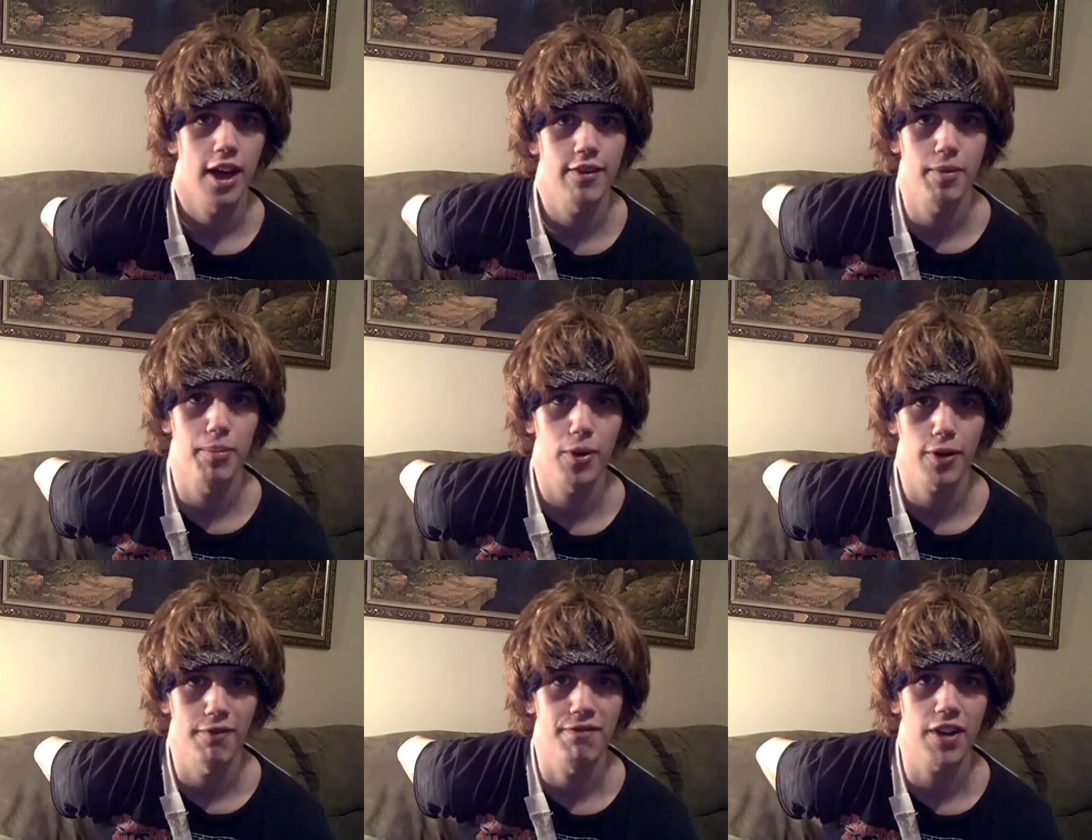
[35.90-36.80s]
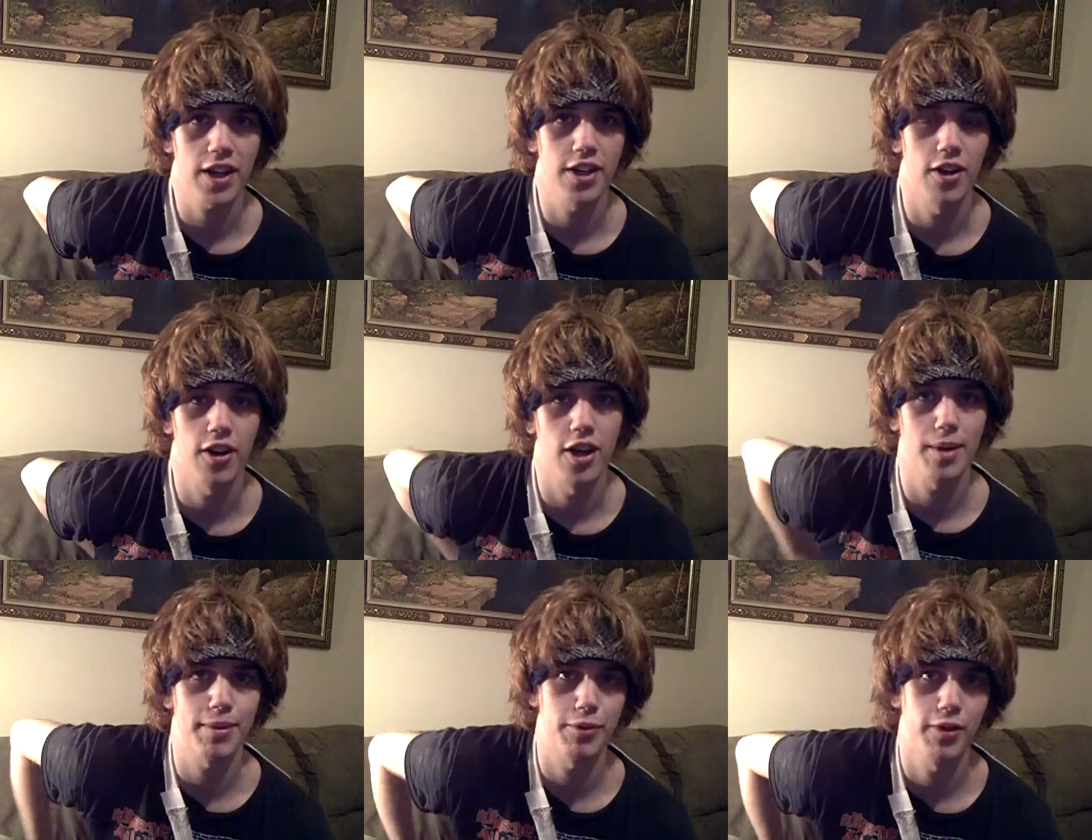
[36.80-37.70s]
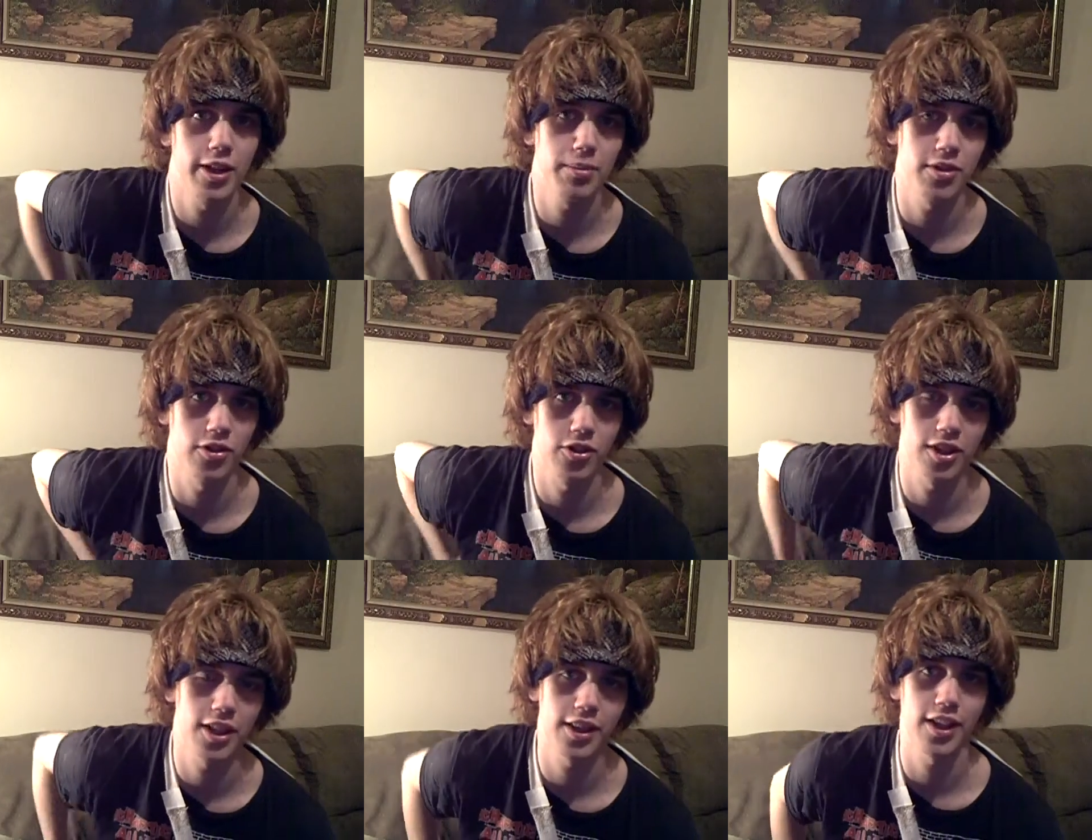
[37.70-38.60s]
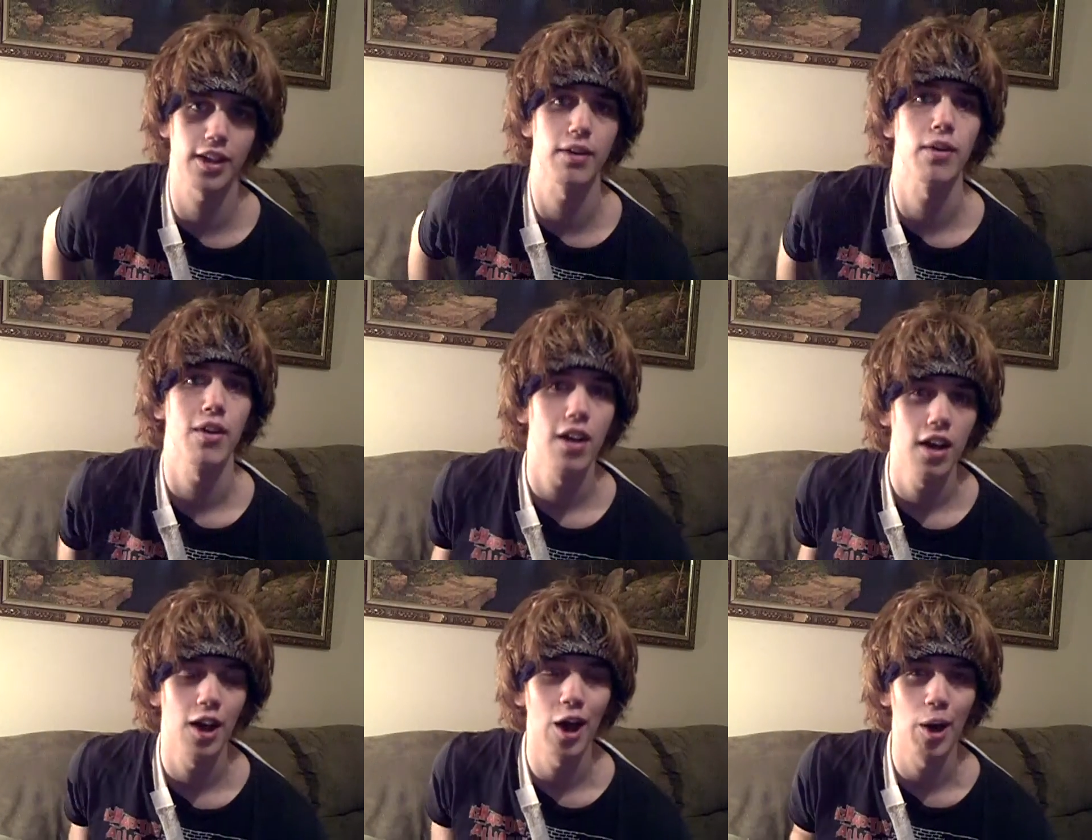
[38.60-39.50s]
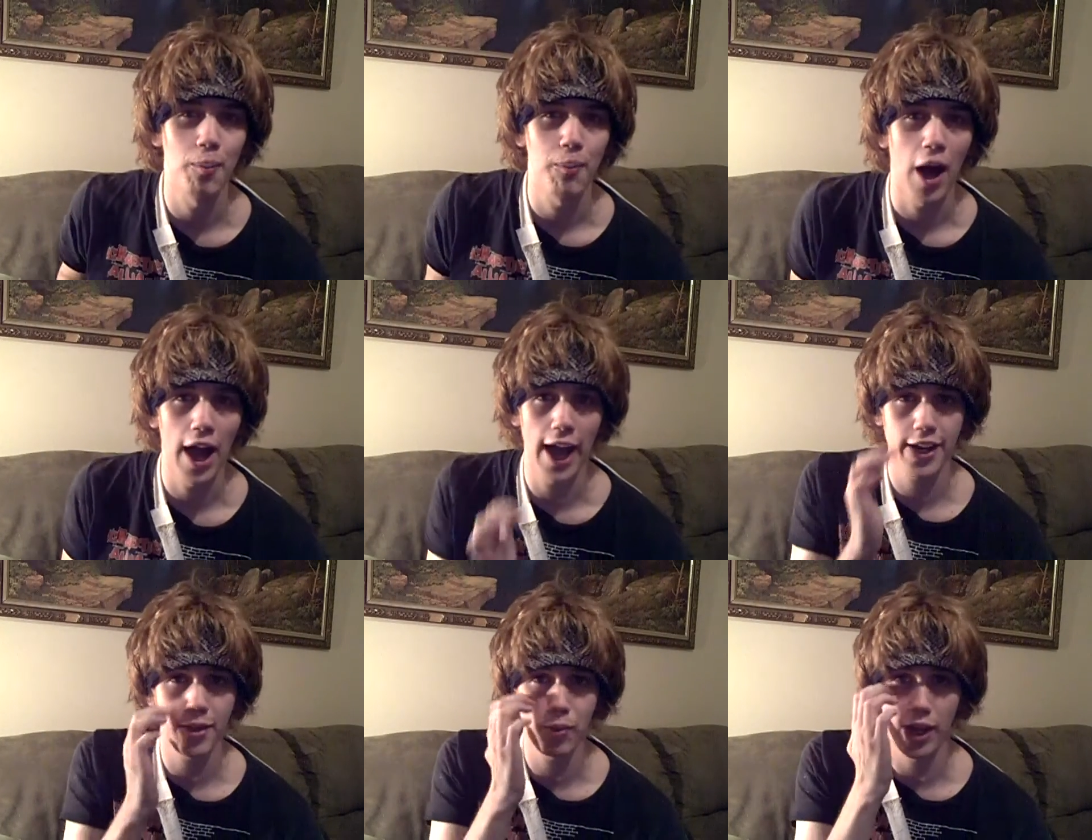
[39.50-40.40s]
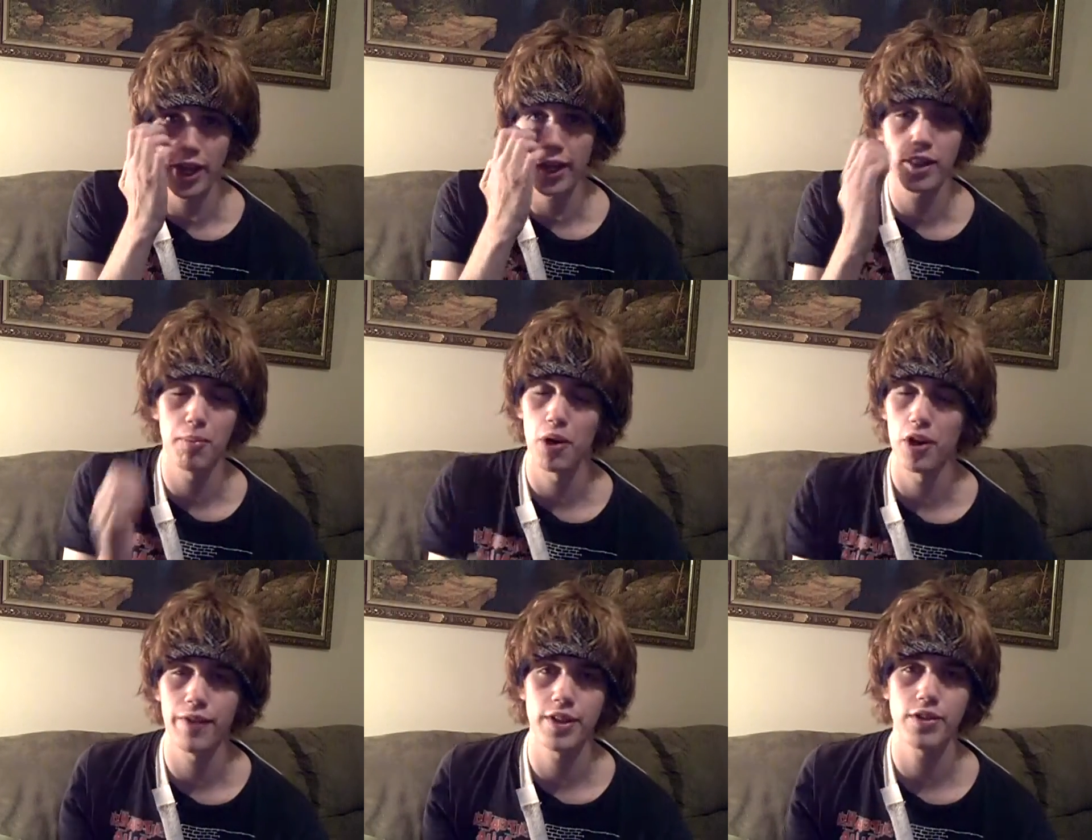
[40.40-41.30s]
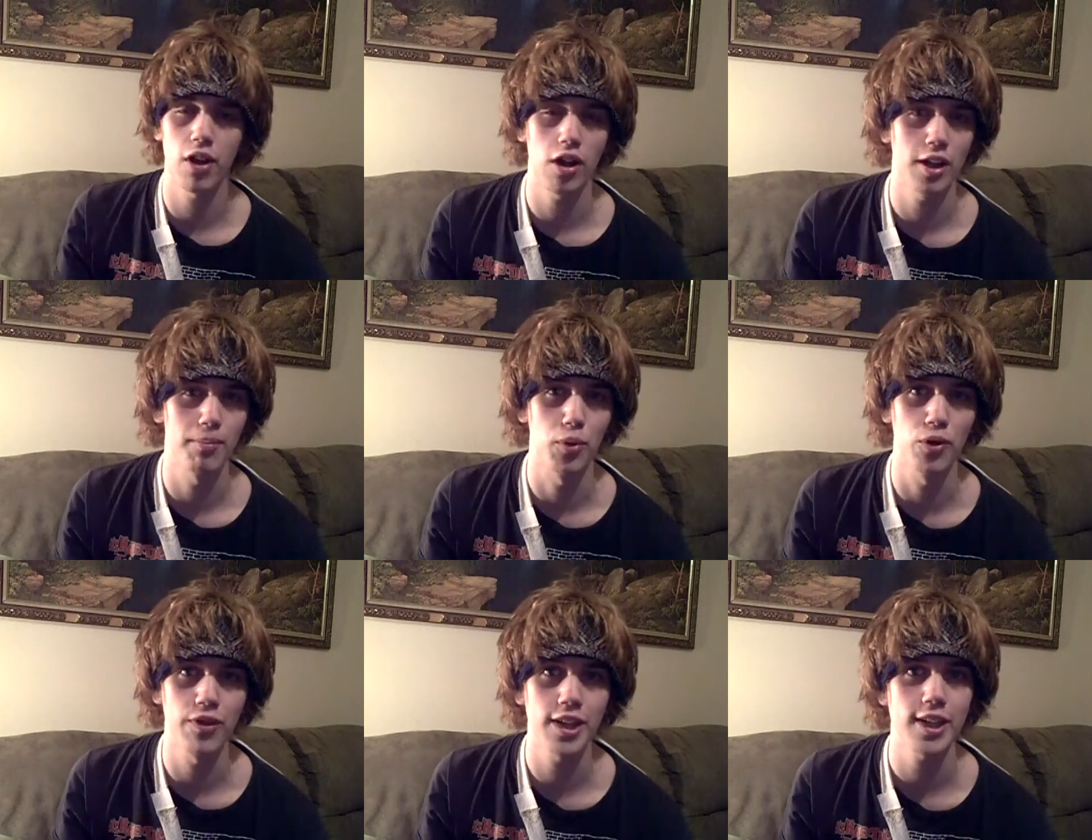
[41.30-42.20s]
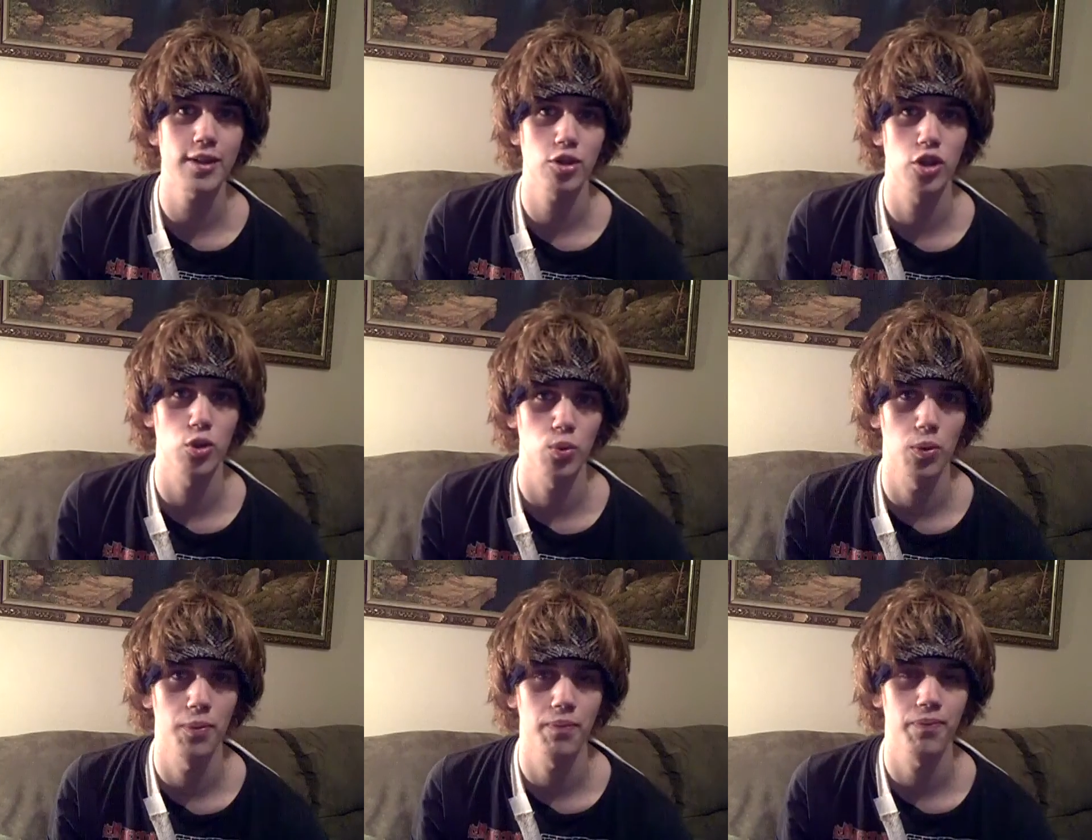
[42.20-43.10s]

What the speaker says: I have a broken fucking arm and ribs and shit. And then, I had to, like, in the middle of this all, I'm moving to